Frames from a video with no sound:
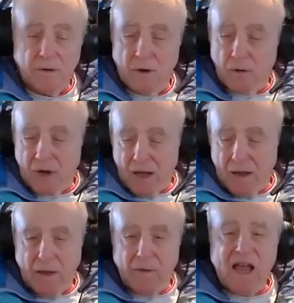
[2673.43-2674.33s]
okay uh,
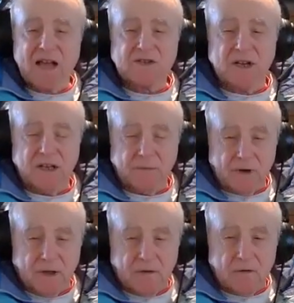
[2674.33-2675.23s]
let me ask you
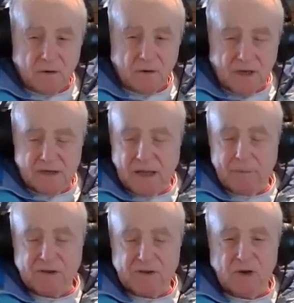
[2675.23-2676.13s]
differently okay because i'm
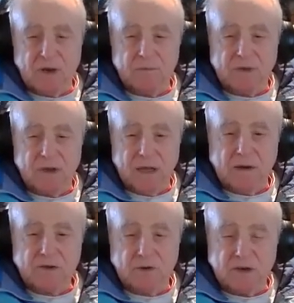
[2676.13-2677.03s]
not sure I, i'm
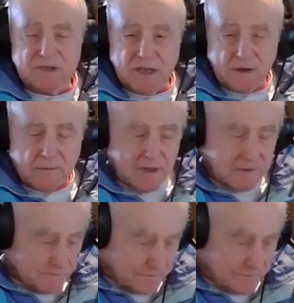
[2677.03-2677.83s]
not sure i said it right